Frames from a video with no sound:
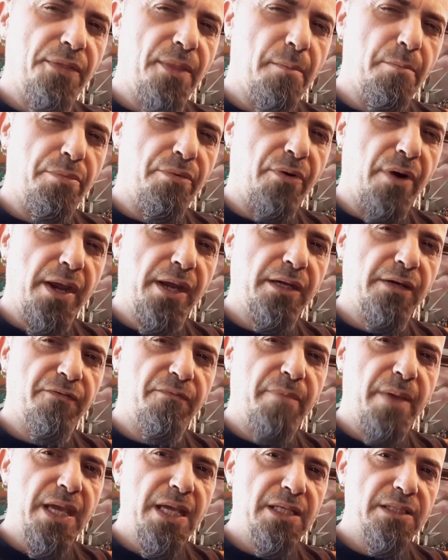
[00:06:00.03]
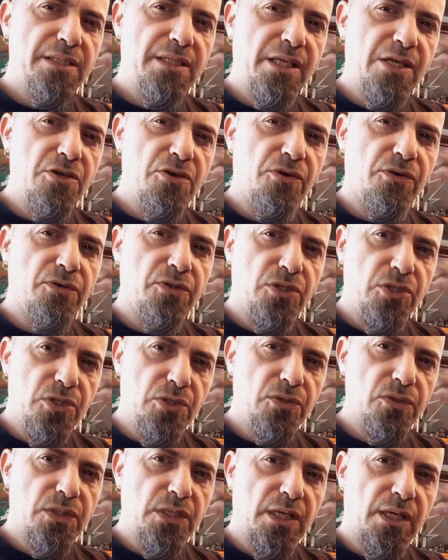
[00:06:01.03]
brand of paints that you're
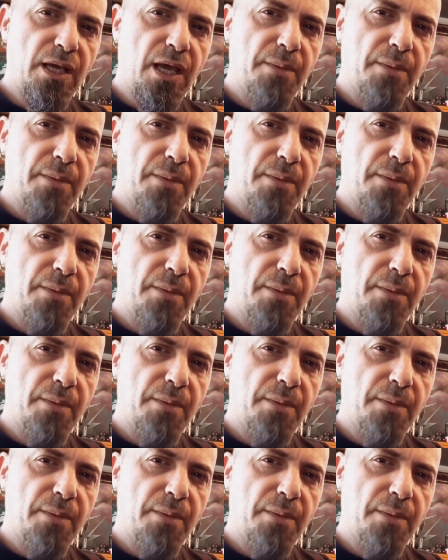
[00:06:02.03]
using. I